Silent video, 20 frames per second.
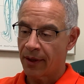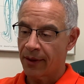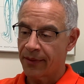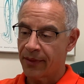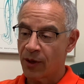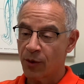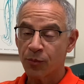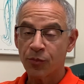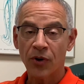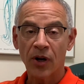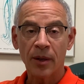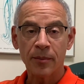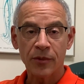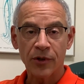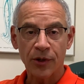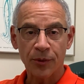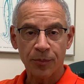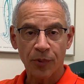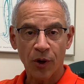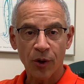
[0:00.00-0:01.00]
Their
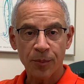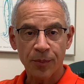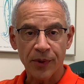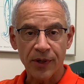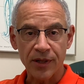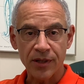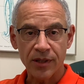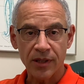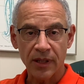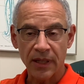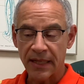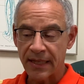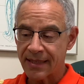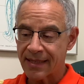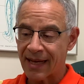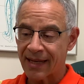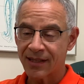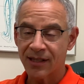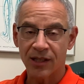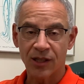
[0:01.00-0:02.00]
primary purpose is
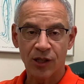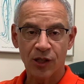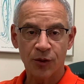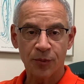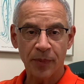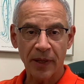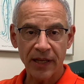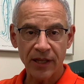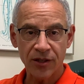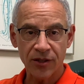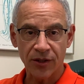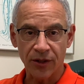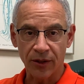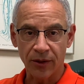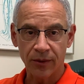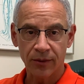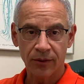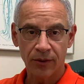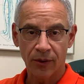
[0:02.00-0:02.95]
as a spacer,